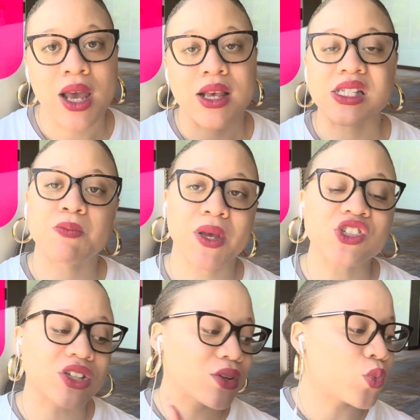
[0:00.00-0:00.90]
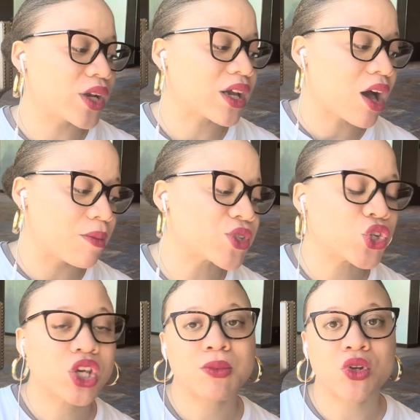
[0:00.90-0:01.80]
especially when it comes to
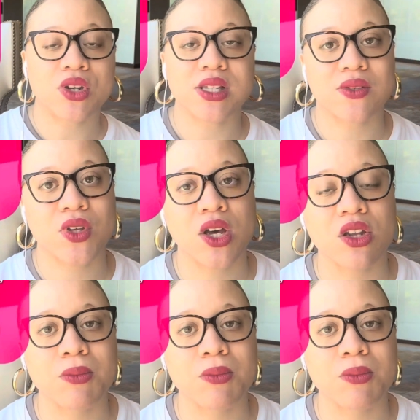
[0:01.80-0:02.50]
communities of color,